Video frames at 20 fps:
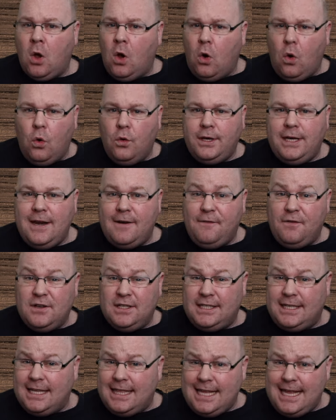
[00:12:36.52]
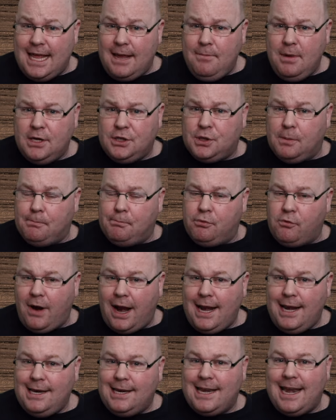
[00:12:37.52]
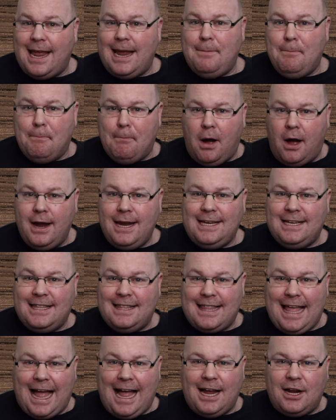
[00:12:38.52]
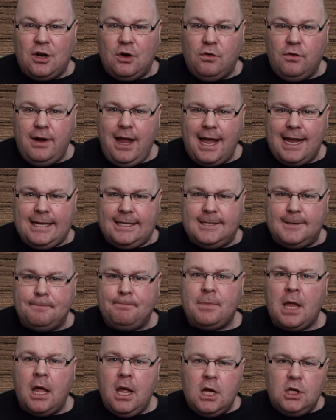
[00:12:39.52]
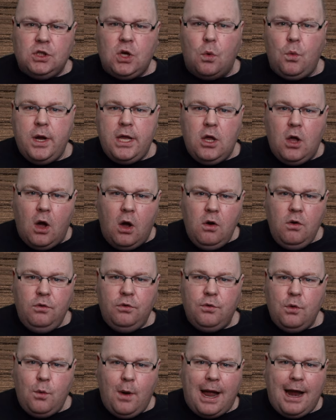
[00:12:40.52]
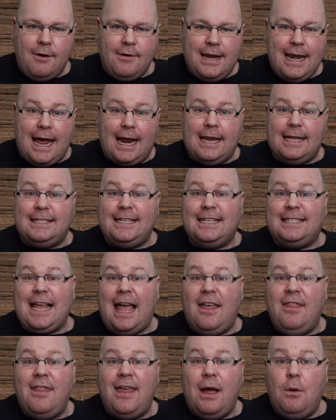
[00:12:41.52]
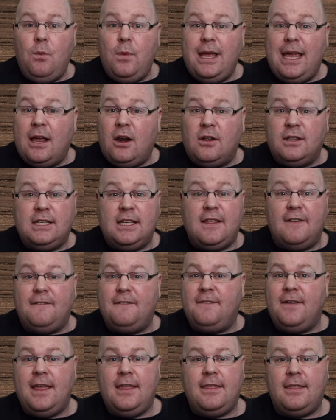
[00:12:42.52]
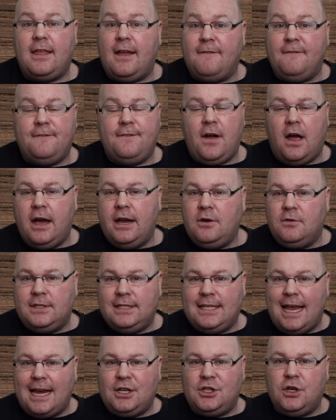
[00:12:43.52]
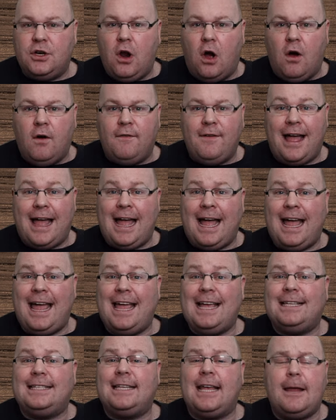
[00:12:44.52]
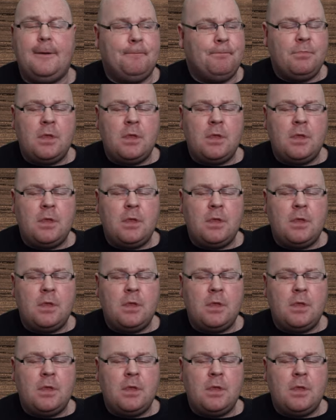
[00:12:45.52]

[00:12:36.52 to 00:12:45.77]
or difference to the image and brand name might that create? So we go through our analysis and then we get on to the fifth and final section of our essay,